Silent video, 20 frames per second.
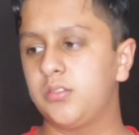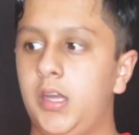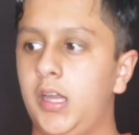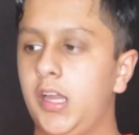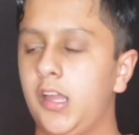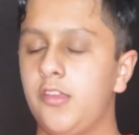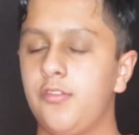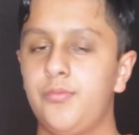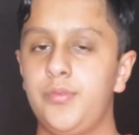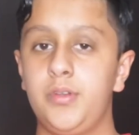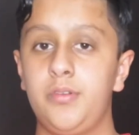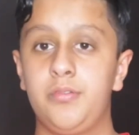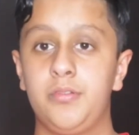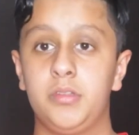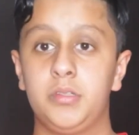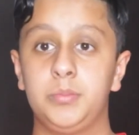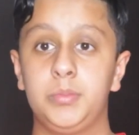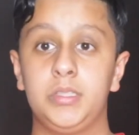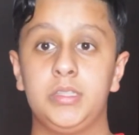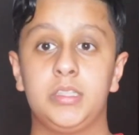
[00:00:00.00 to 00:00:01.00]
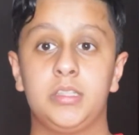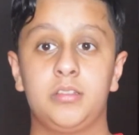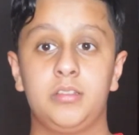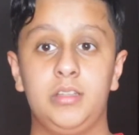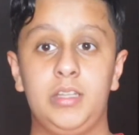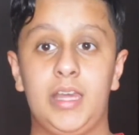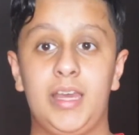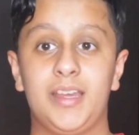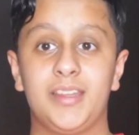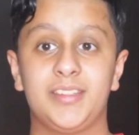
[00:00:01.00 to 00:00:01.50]
I've been filming this
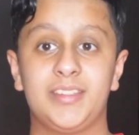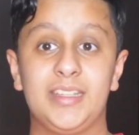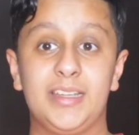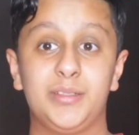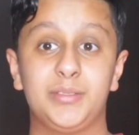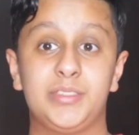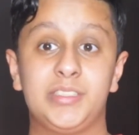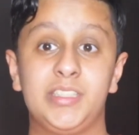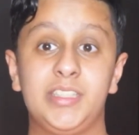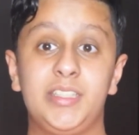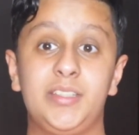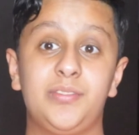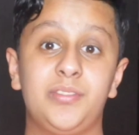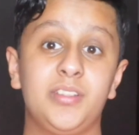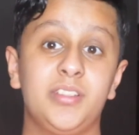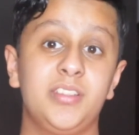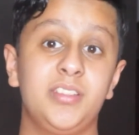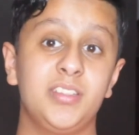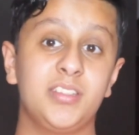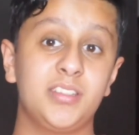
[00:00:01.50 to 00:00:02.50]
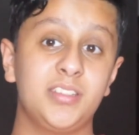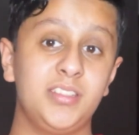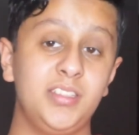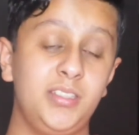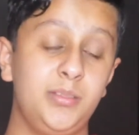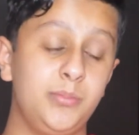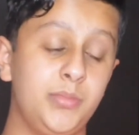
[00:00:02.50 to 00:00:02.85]
last outtake for 16